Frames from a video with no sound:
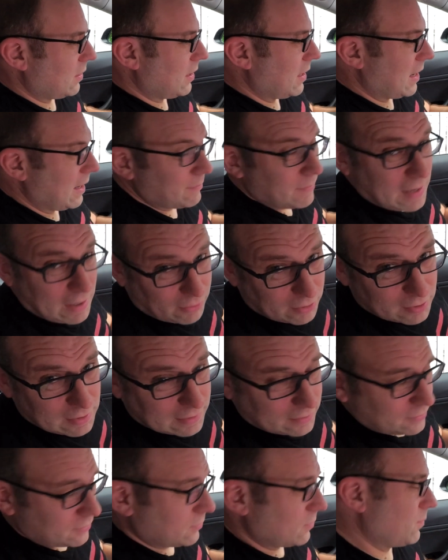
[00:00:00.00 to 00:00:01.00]
I'm now
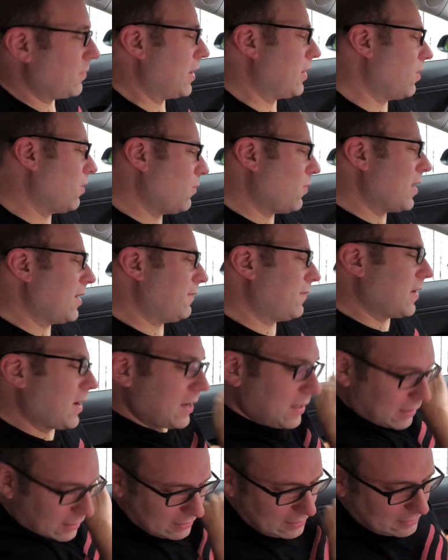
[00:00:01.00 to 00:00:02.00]
connected through my home
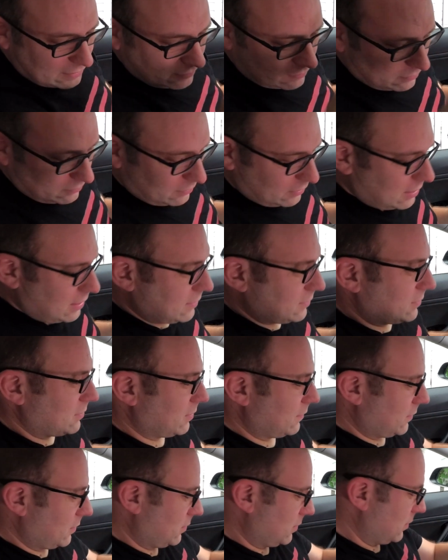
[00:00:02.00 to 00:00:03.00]
Wi-Fi, connected to the CAN
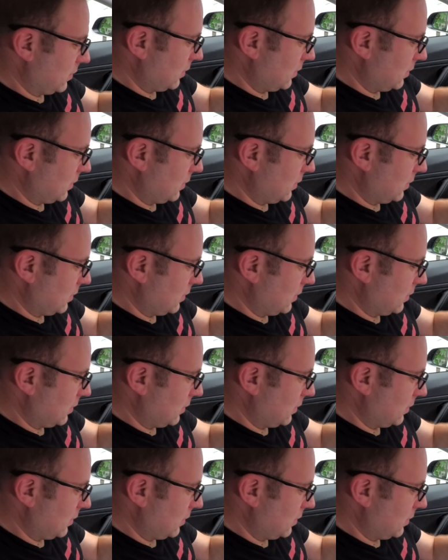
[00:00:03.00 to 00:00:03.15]
server.